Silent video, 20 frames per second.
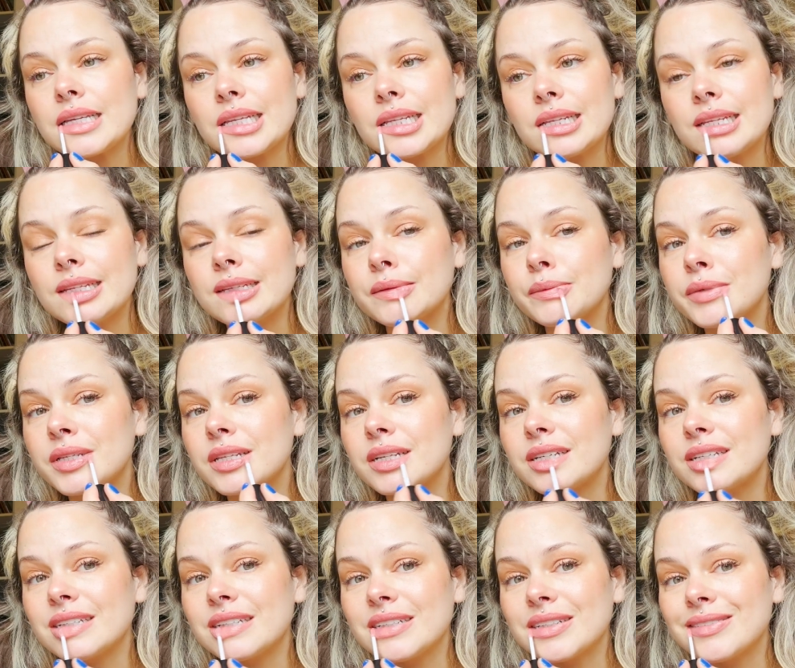lip
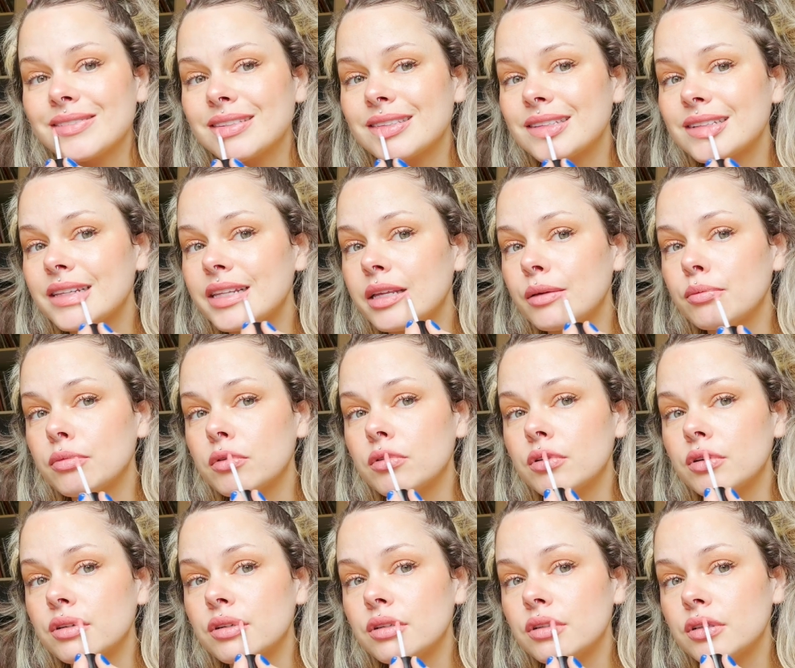liner with the lip
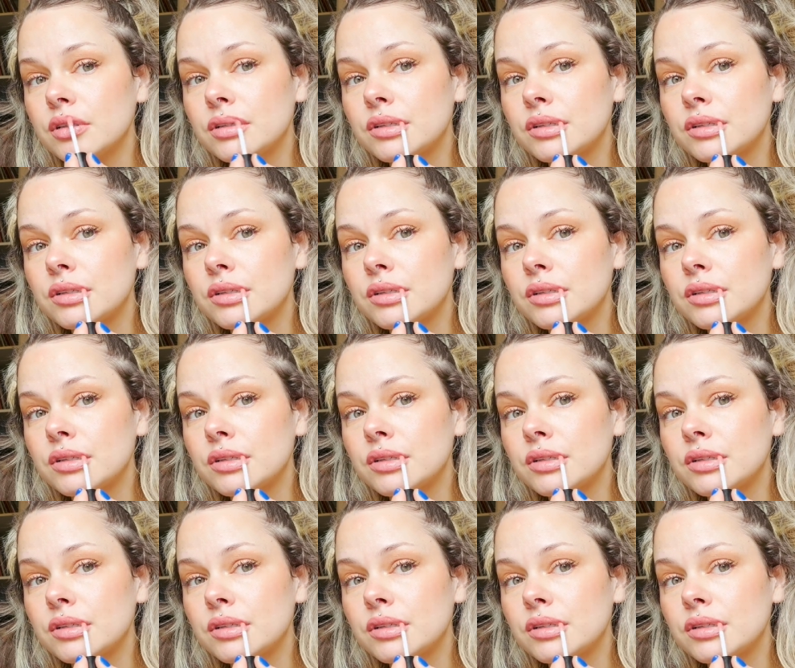oil.